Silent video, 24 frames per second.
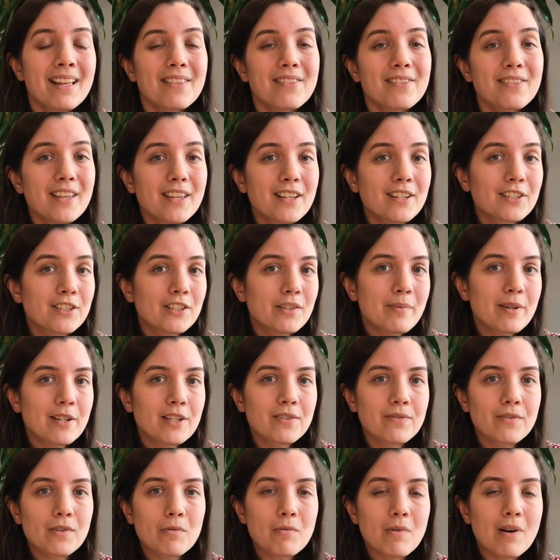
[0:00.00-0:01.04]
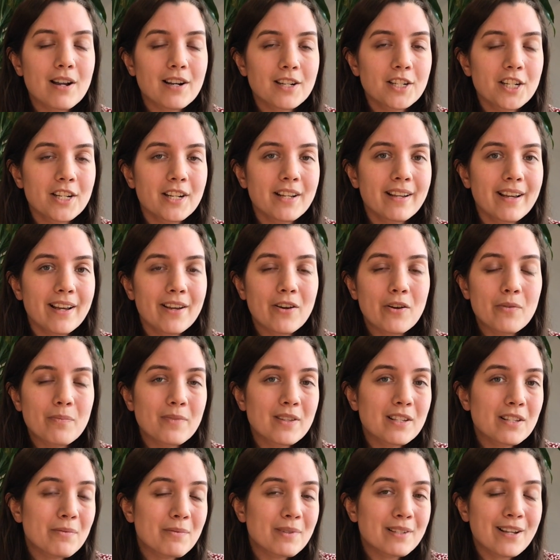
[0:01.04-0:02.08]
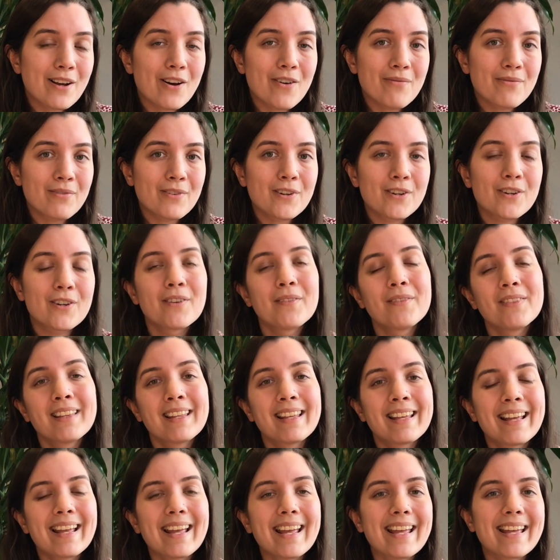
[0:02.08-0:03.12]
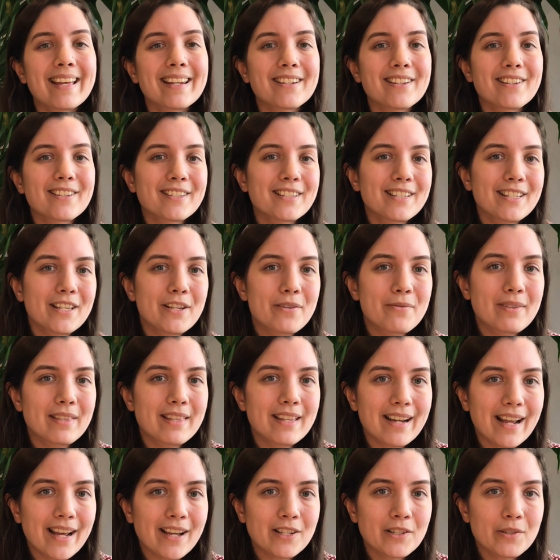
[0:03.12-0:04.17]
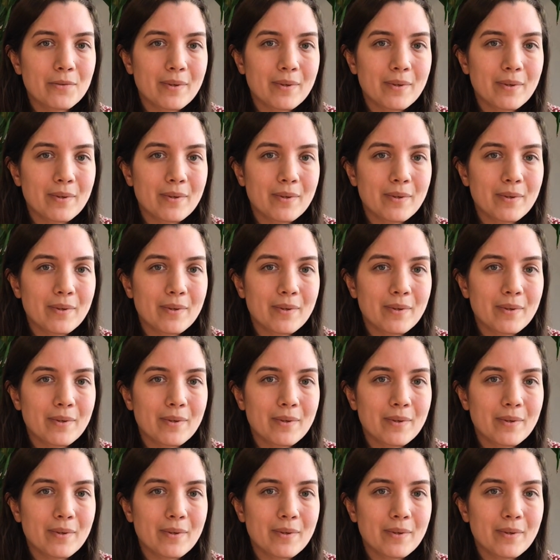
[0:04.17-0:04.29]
Thanks so much for watching. I hope this was helpful, and I'll see you in the next